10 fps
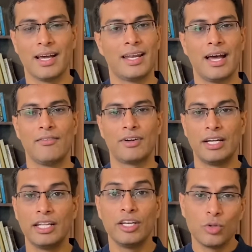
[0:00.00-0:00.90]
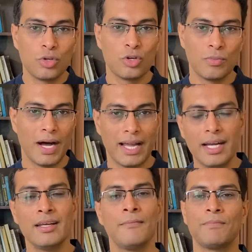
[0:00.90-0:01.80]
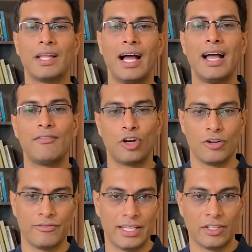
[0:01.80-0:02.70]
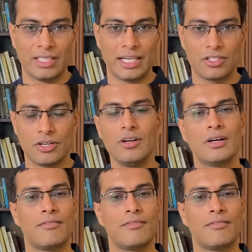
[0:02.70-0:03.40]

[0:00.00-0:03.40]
and I have continued to buy it. I have a lot of faith on that stock.